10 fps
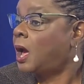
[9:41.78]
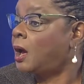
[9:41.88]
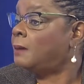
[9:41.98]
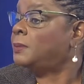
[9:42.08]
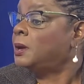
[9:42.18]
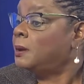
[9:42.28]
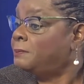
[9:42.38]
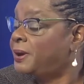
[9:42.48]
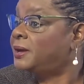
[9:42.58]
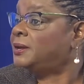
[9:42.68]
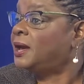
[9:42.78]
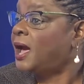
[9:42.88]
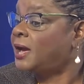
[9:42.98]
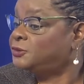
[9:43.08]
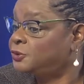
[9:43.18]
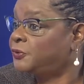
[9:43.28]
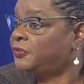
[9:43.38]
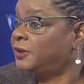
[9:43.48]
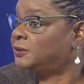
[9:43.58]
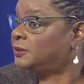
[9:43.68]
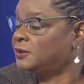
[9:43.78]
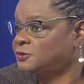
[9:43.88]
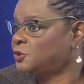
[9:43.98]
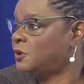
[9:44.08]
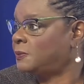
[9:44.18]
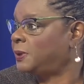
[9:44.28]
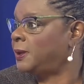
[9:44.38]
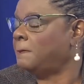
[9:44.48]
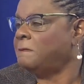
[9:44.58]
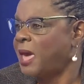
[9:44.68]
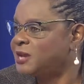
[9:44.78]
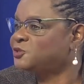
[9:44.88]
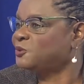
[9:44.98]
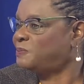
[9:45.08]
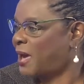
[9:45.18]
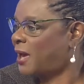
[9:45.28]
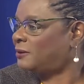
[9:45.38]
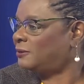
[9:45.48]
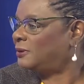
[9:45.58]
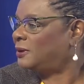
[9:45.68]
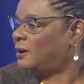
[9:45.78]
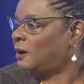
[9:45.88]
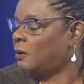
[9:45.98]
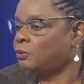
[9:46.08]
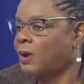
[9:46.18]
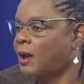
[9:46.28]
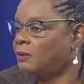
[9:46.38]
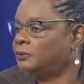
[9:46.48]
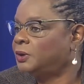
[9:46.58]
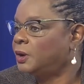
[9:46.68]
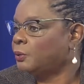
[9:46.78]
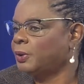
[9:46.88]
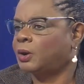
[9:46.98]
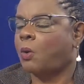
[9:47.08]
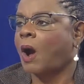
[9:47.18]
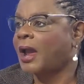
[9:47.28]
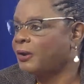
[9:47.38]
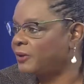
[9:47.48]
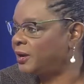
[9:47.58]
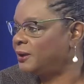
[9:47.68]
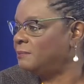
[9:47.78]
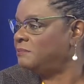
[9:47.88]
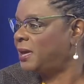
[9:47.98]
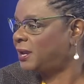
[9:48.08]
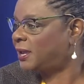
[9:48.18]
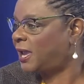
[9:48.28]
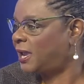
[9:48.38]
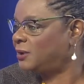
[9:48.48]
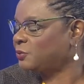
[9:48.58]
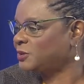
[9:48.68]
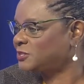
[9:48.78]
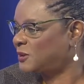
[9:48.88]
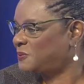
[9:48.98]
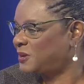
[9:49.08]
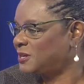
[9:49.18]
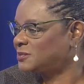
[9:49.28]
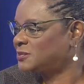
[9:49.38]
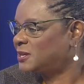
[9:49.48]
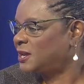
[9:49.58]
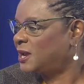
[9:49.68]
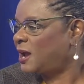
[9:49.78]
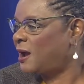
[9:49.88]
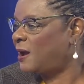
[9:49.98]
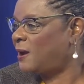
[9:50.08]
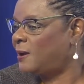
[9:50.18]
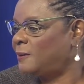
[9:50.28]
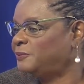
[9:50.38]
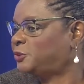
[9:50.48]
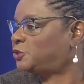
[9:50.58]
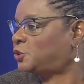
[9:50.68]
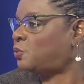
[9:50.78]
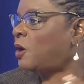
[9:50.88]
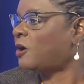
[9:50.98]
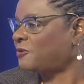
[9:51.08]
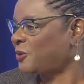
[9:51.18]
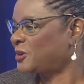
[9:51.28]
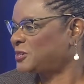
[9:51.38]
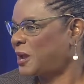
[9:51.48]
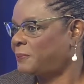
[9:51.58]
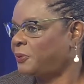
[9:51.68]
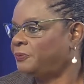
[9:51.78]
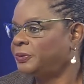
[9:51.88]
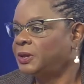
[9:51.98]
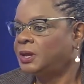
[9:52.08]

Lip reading: But I do think that there's going to be major battle around requiring Medicaid recipients to work, for example.